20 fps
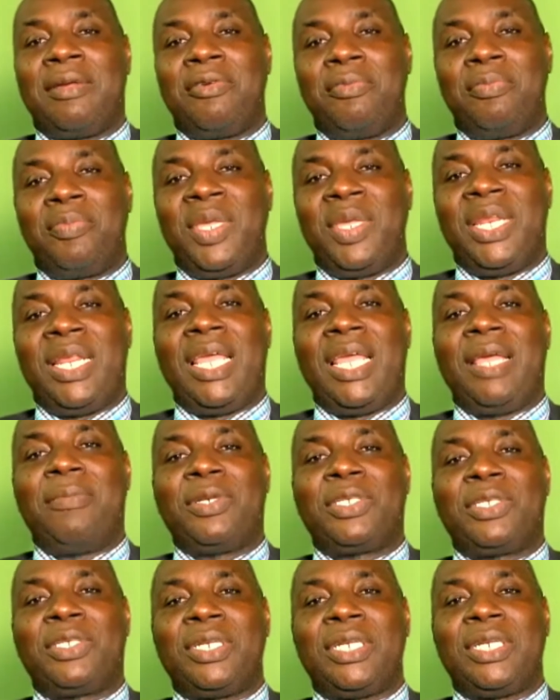been
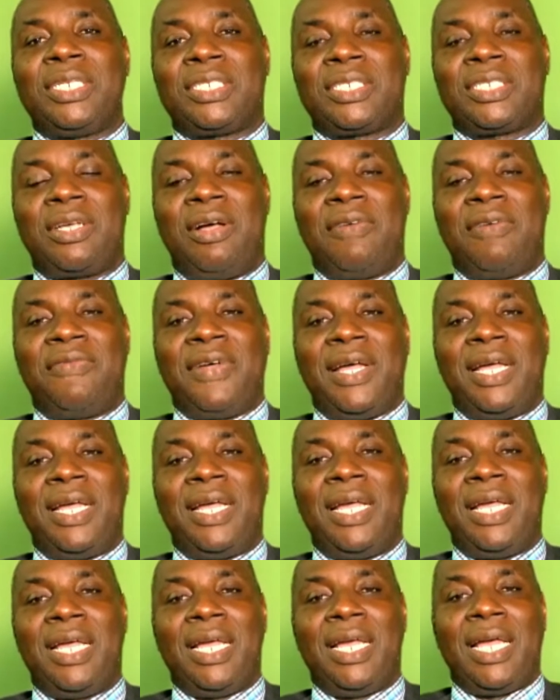able to
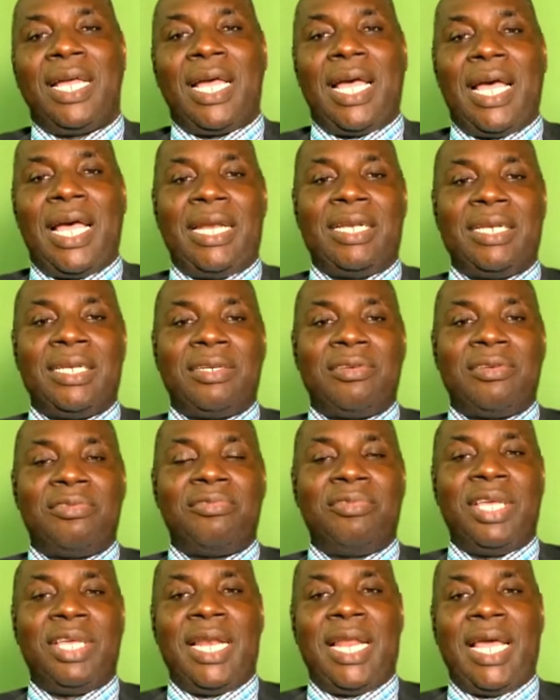discover and
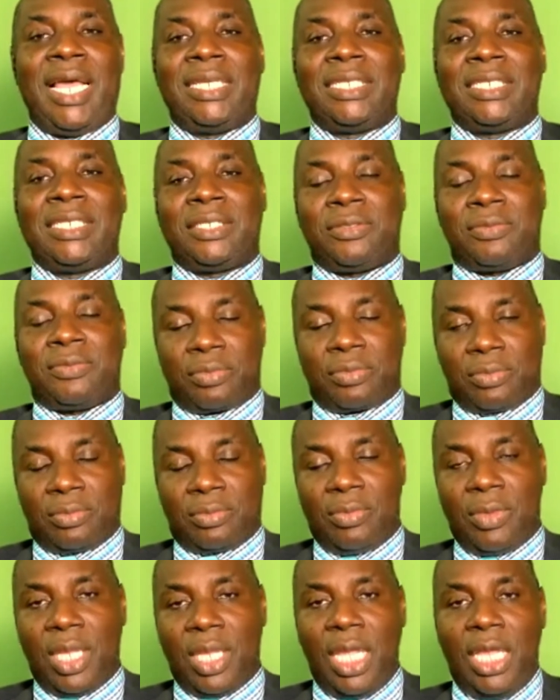realize
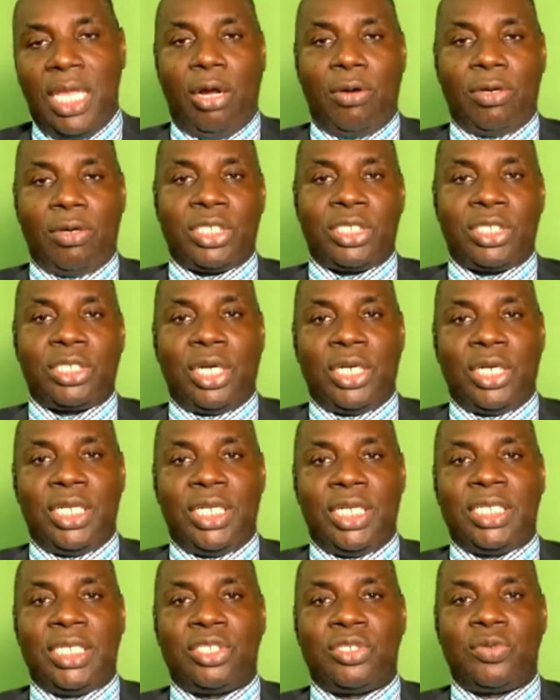in our
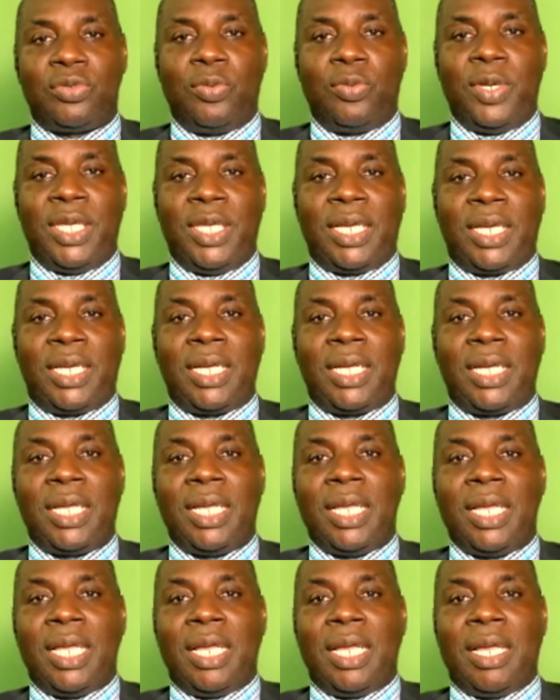study this week.
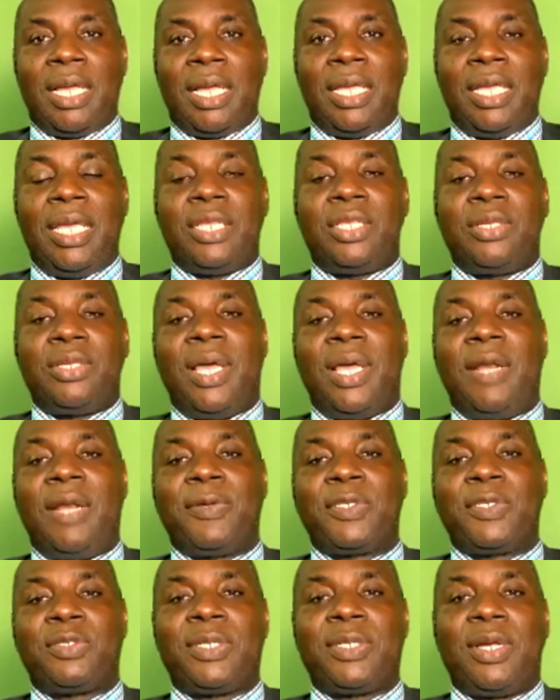Here to
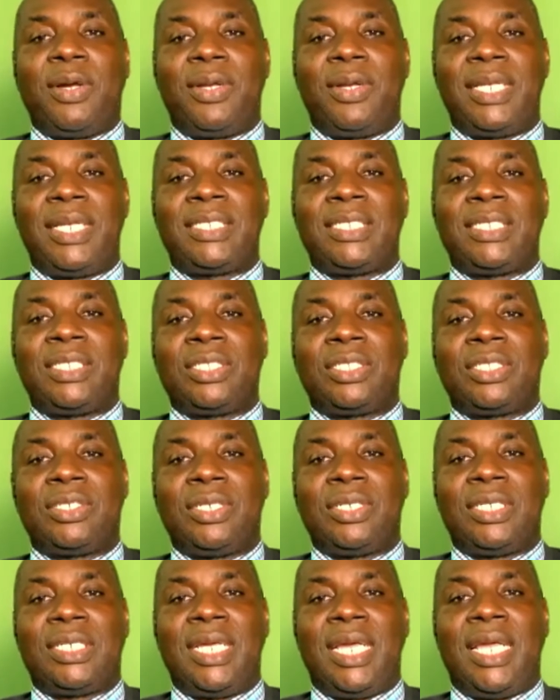help us with our lesson
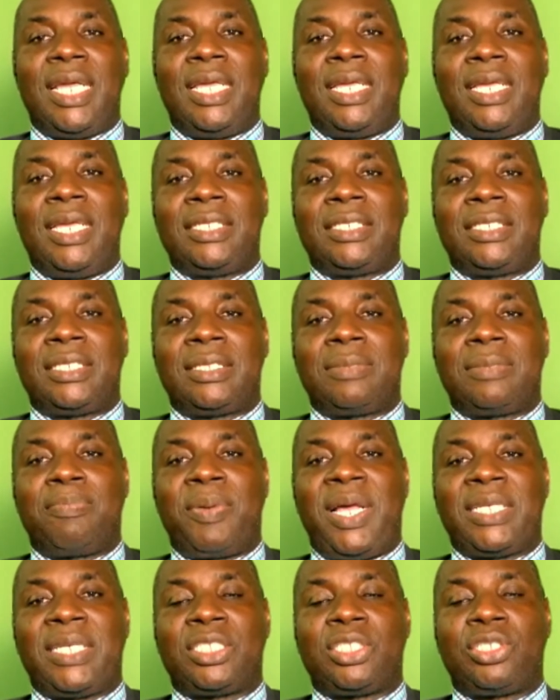today is
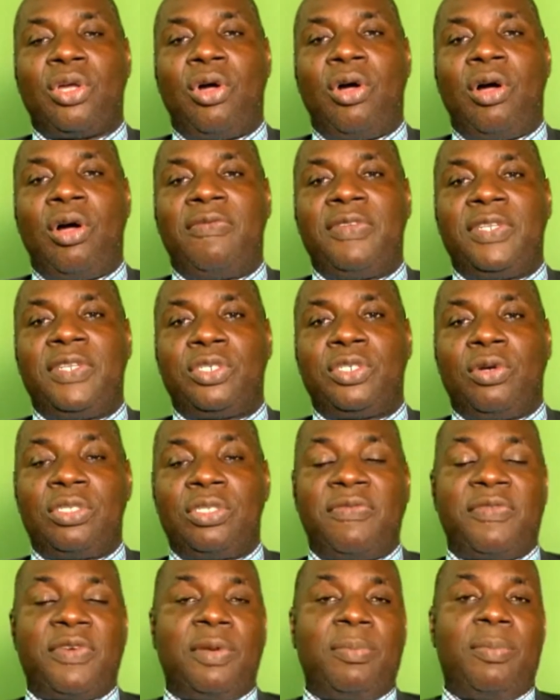Pastor Orville
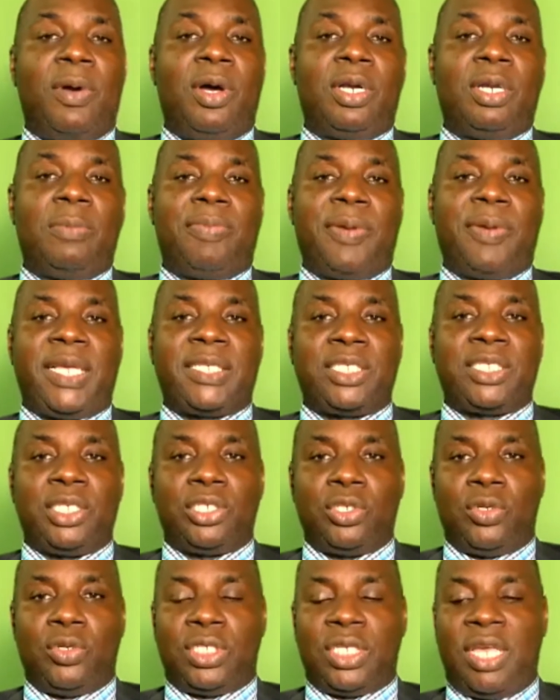Joseph. Good morning, Pastor
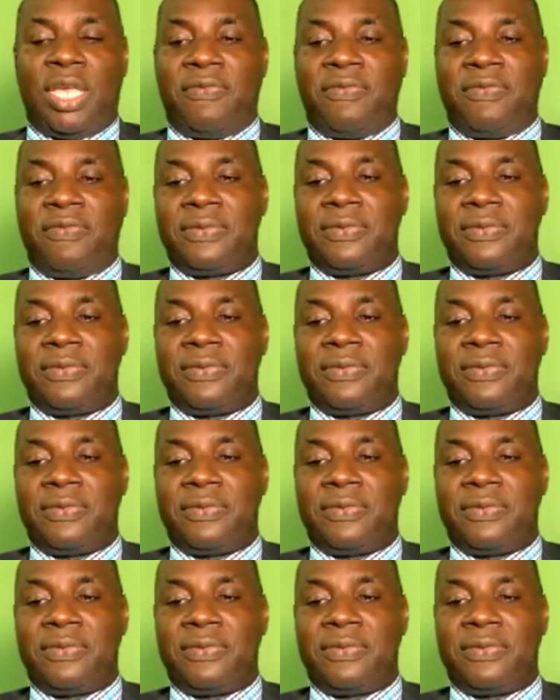Joseph.